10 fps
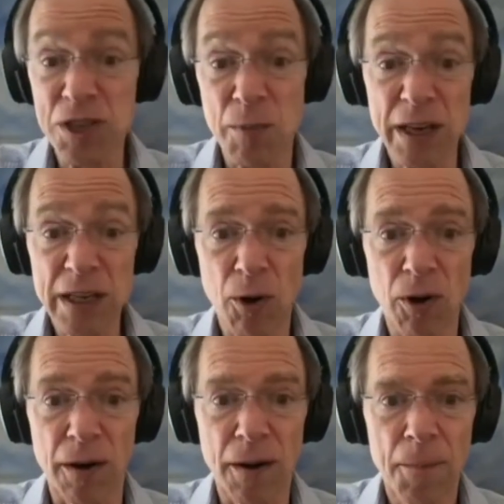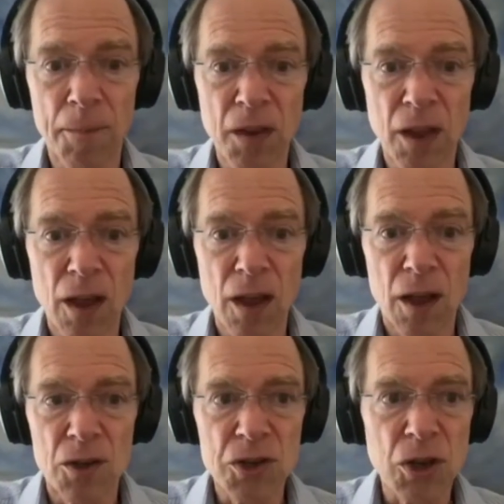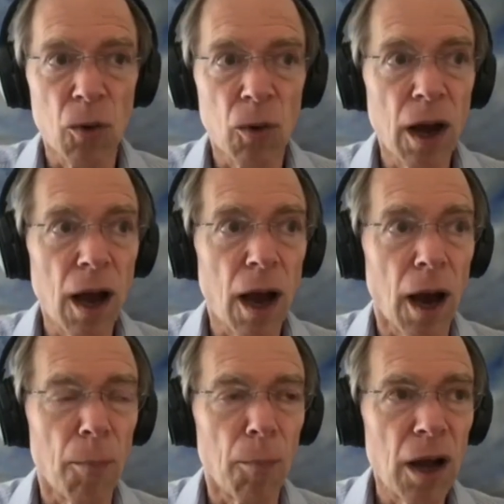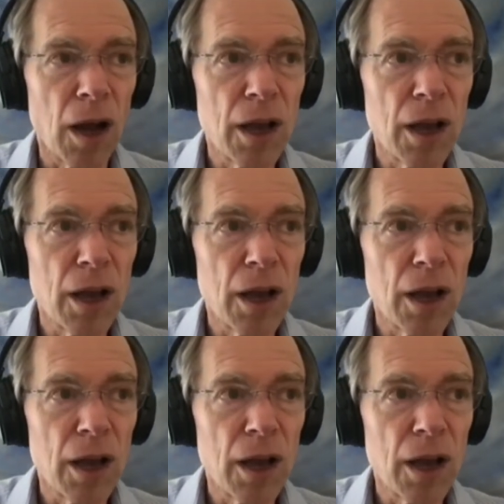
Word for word: was the best part. So um,